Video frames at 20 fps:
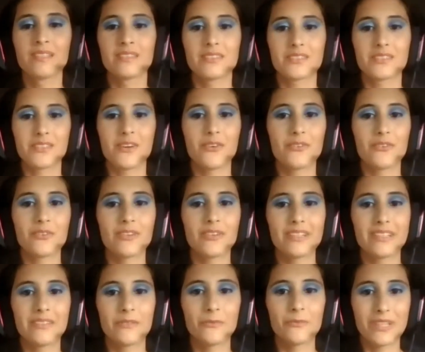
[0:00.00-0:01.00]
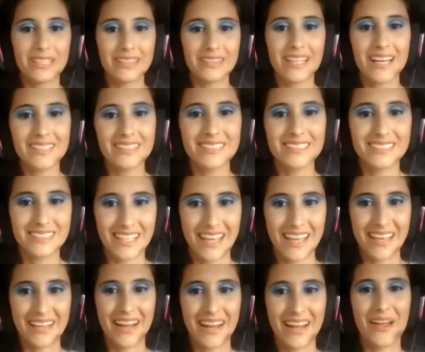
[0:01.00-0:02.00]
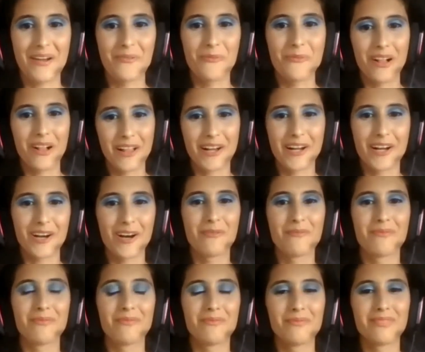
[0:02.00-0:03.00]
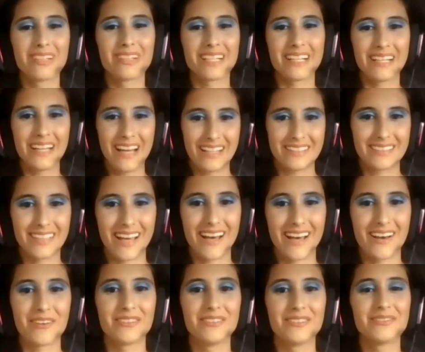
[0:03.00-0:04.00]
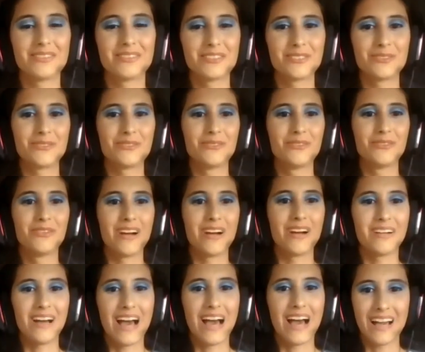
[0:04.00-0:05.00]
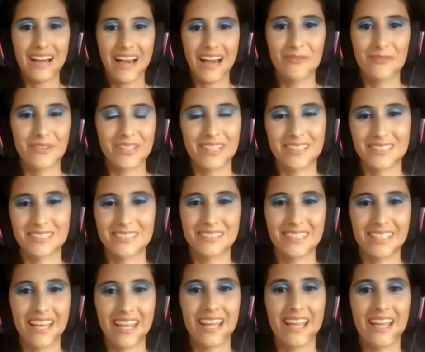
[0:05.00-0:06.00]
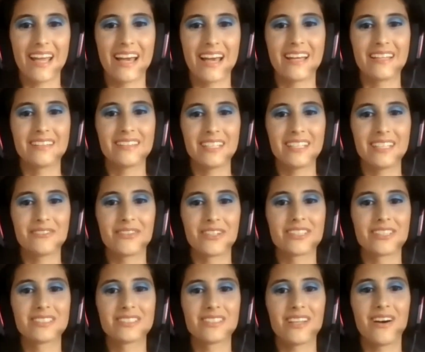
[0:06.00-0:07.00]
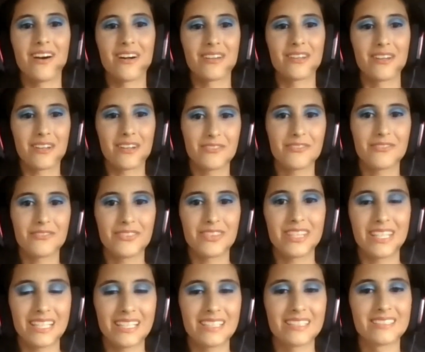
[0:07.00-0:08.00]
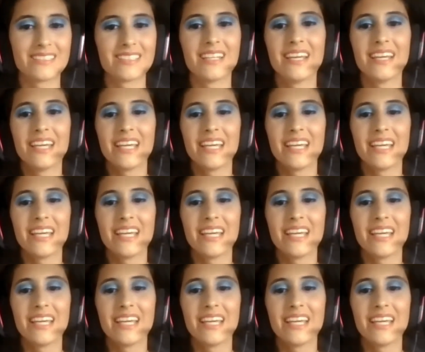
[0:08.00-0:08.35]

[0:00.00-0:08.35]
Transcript: So, with that said, I welcome Renata to hang out with us today and give us a lot of this